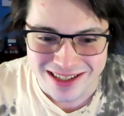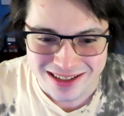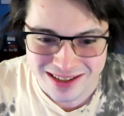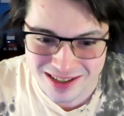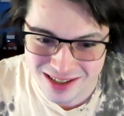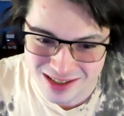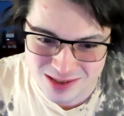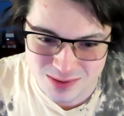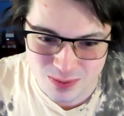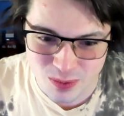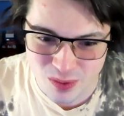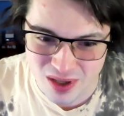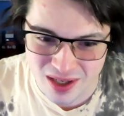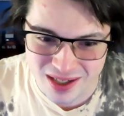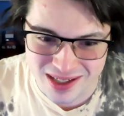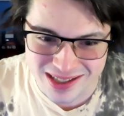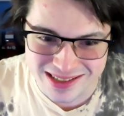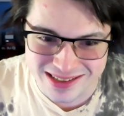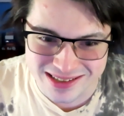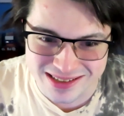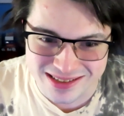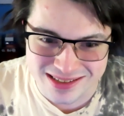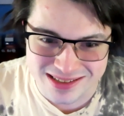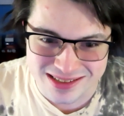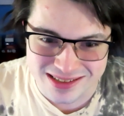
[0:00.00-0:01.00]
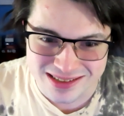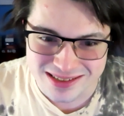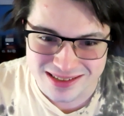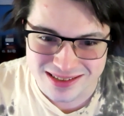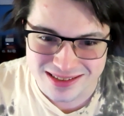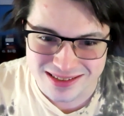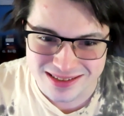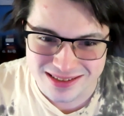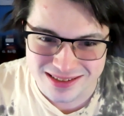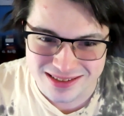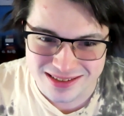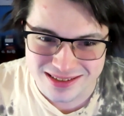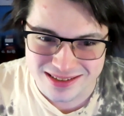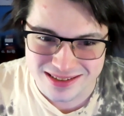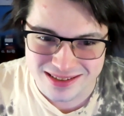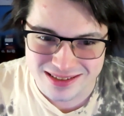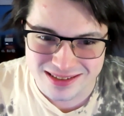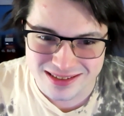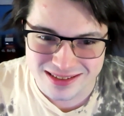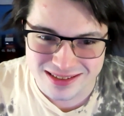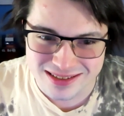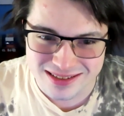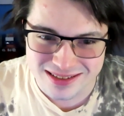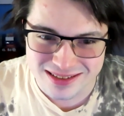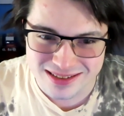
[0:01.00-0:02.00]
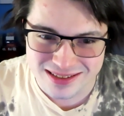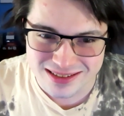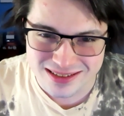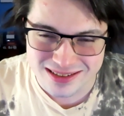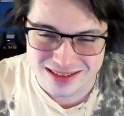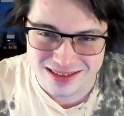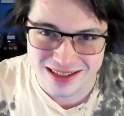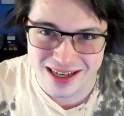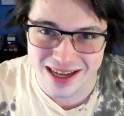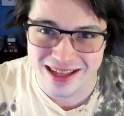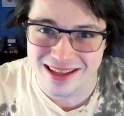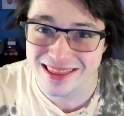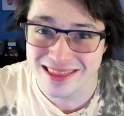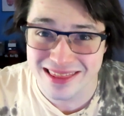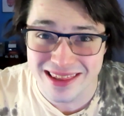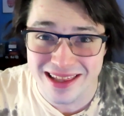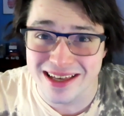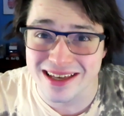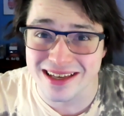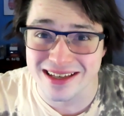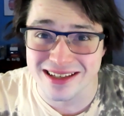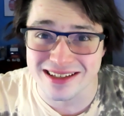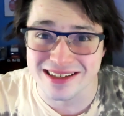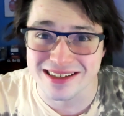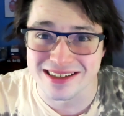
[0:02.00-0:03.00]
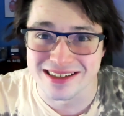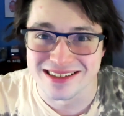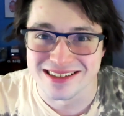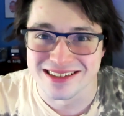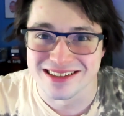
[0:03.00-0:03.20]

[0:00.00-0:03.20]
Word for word: This was a thing.